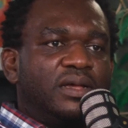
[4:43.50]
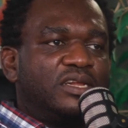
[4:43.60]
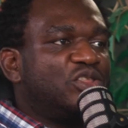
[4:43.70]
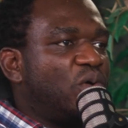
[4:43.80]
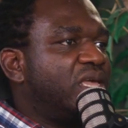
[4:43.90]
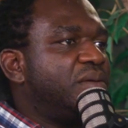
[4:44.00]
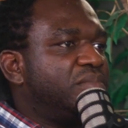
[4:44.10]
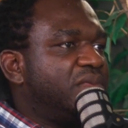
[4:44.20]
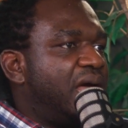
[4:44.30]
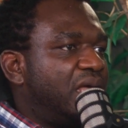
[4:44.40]
stuck
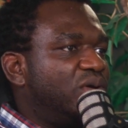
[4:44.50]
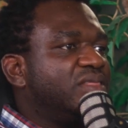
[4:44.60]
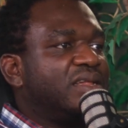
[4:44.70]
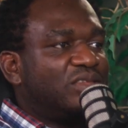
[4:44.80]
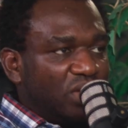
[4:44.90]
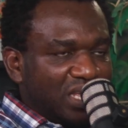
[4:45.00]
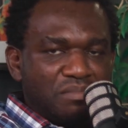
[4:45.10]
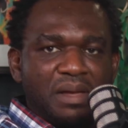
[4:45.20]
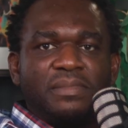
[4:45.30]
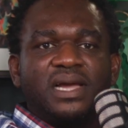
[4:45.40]
in that I got that stuck
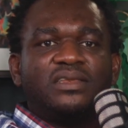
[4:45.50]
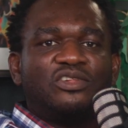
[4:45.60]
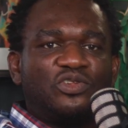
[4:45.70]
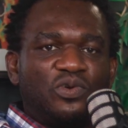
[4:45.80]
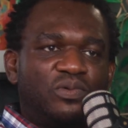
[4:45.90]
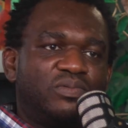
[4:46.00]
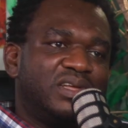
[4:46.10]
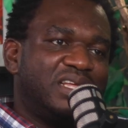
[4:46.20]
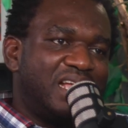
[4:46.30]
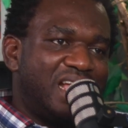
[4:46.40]
in my mind. So
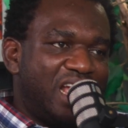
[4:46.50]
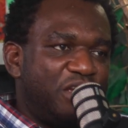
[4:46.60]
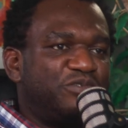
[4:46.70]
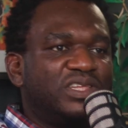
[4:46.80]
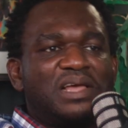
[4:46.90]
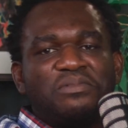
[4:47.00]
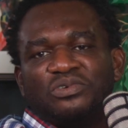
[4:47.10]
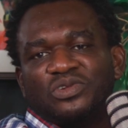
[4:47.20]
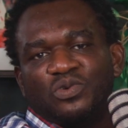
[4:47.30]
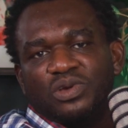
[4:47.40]
every time I
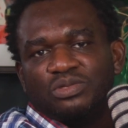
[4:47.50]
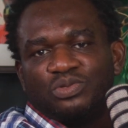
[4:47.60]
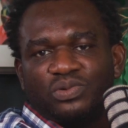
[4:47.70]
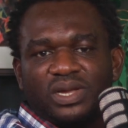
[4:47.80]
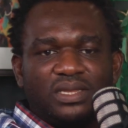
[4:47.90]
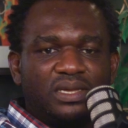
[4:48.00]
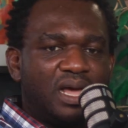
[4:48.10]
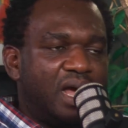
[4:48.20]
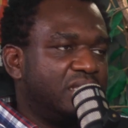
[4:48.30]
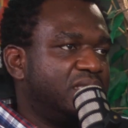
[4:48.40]
was going through any
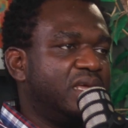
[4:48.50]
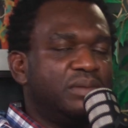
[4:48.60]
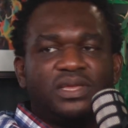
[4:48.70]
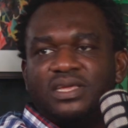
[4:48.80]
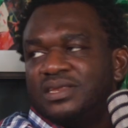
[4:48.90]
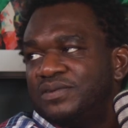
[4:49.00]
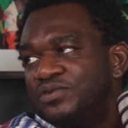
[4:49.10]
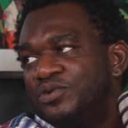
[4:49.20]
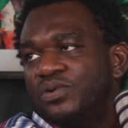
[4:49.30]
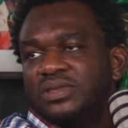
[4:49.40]
hard time, any
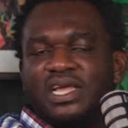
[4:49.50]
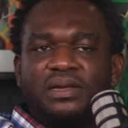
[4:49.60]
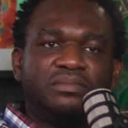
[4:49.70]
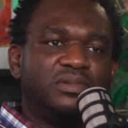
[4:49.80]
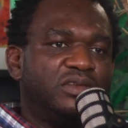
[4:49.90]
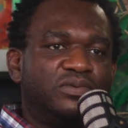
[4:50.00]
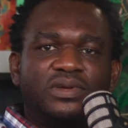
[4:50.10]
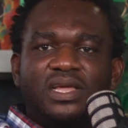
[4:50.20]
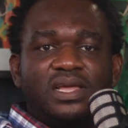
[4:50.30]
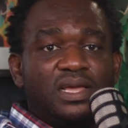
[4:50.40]
difficult time,
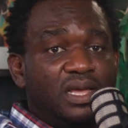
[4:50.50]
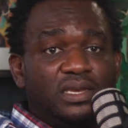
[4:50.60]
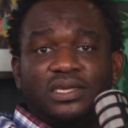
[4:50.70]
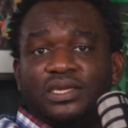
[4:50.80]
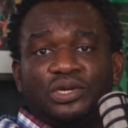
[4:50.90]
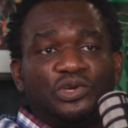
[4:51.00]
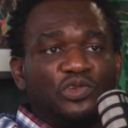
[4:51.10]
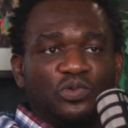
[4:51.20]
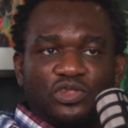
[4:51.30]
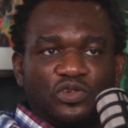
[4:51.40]
any
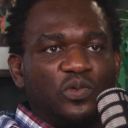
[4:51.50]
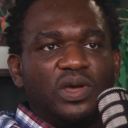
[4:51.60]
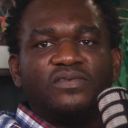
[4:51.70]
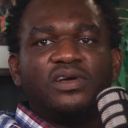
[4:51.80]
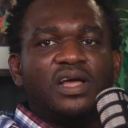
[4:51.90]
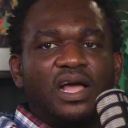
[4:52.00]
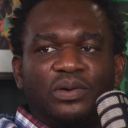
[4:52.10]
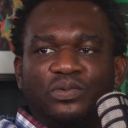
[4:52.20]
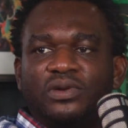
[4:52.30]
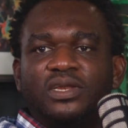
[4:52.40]
issues whatsoever,
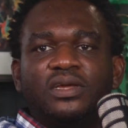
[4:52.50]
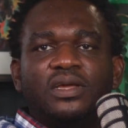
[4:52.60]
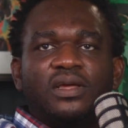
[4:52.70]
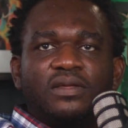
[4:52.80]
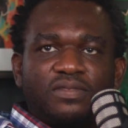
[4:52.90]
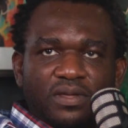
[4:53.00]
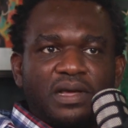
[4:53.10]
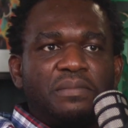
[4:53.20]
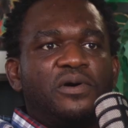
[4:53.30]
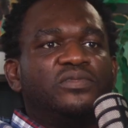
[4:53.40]
I would
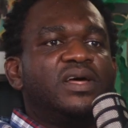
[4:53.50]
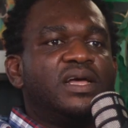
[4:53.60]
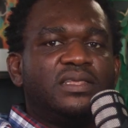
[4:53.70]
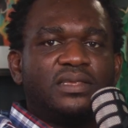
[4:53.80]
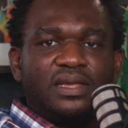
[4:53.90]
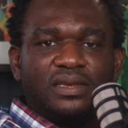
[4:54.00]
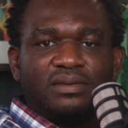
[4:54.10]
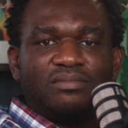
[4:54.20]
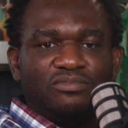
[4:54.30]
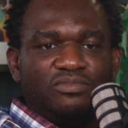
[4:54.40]
think about that
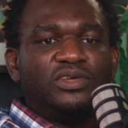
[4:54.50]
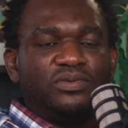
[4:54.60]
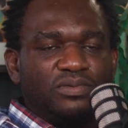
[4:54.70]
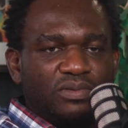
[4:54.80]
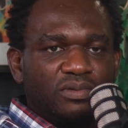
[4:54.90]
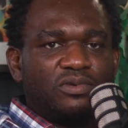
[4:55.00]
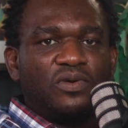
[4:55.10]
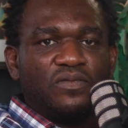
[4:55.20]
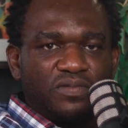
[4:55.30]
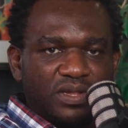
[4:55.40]
and you know
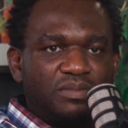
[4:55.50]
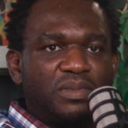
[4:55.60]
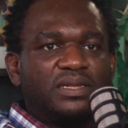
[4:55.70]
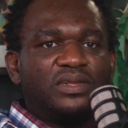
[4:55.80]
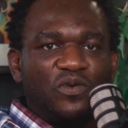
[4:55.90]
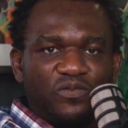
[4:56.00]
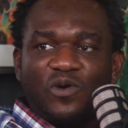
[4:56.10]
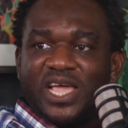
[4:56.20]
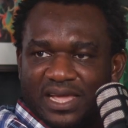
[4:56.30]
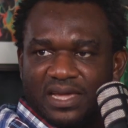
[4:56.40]
convince myself
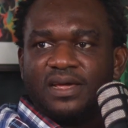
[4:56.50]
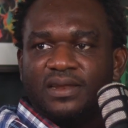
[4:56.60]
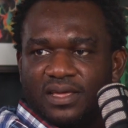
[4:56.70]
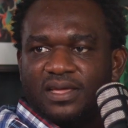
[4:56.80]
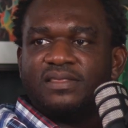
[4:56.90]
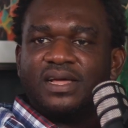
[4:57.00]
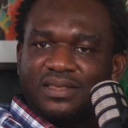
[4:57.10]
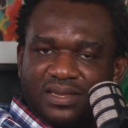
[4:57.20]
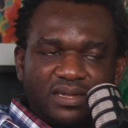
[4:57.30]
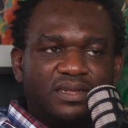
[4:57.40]
again and again that
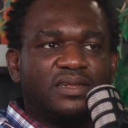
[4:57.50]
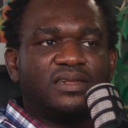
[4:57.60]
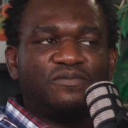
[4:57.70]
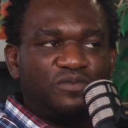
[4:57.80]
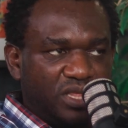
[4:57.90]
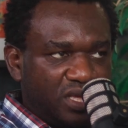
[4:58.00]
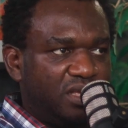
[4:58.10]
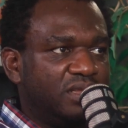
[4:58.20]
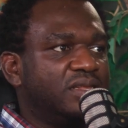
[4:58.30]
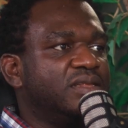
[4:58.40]
this is for the
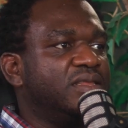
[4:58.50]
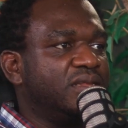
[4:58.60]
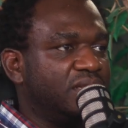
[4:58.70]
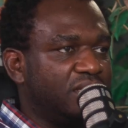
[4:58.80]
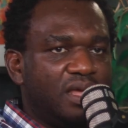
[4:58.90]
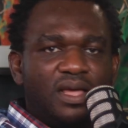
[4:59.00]
kids. This is,